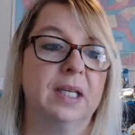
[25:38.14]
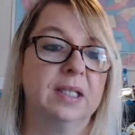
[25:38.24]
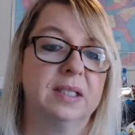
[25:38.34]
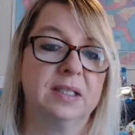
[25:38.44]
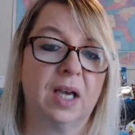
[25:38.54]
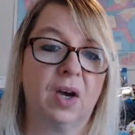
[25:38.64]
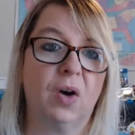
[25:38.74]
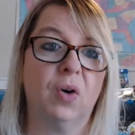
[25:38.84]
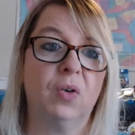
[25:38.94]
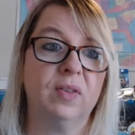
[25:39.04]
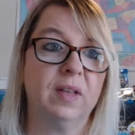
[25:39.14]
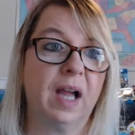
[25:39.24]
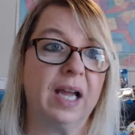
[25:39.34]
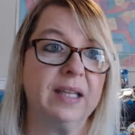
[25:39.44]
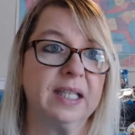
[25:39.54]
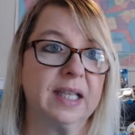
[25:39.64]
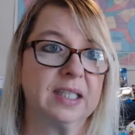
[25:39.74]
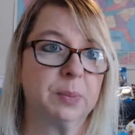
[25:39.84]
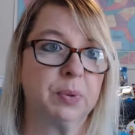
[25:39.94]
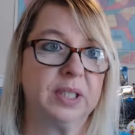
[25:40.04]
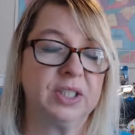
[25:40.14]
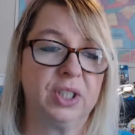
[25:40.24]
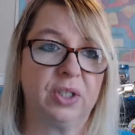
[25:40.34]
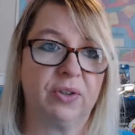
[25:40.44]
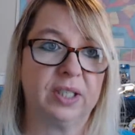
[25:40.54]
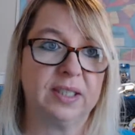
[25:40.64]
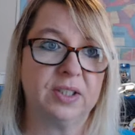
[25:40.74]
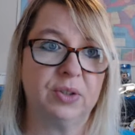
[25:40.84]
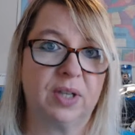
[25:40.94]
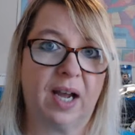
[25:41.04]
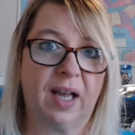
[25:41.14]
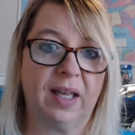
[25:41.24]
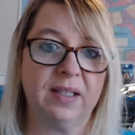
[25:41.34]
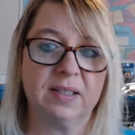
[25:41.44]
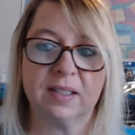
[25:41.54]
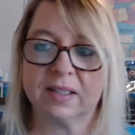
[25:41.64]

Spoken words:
so I think that's pretty generous, you guys.